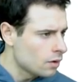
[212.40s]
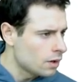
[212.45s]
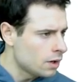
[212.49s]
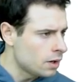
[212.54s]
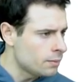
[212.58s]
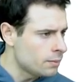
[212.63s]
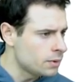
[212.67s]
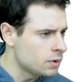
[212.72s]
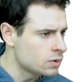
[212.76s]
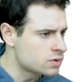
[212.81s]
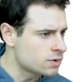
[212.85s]
Let
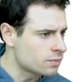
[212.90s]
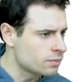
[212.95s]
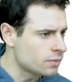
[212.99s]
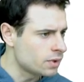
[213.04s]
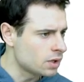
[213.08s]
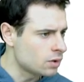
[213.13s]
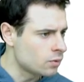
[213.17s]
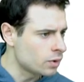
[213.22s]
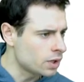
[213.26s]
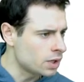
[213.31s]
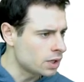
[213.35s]
me do something
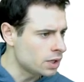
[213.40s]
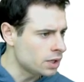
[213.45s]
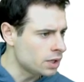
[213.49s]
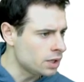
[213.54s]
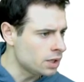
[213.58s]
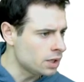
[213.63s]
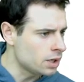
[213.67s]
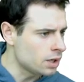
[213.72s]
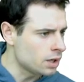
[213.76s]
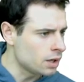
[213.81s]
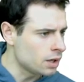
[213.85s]

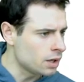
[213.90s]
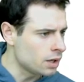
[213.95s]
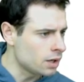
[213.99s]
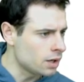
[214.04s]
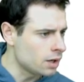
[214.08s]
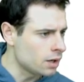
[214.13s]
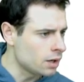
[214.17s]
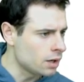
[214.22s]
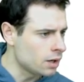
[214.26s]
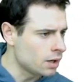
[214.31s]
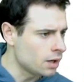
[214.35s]
quickly.
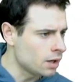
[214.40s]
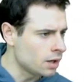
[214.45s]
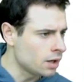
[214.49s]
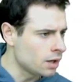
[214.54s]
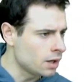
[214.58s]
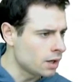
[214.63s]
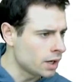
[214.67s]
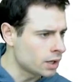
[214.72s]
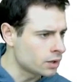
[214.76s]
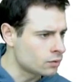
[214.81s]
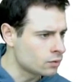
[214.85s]

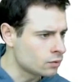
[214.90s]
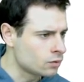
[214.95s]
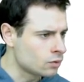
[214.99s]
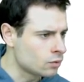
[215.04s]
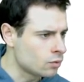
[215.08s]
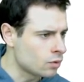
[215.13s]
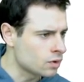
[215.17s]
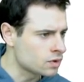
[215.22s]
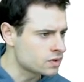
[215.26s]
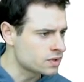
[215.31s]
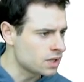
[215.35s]
I took the
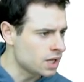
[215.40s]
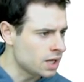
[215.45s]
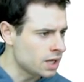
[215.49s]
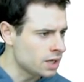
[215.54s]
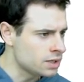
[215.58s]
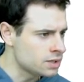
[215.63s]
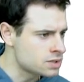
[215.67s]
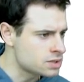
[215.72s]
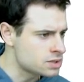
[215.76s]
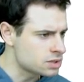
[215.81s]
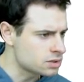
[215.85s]
wrong
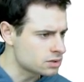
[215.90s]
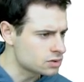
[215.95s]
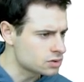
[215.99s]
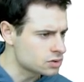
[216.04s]
slides.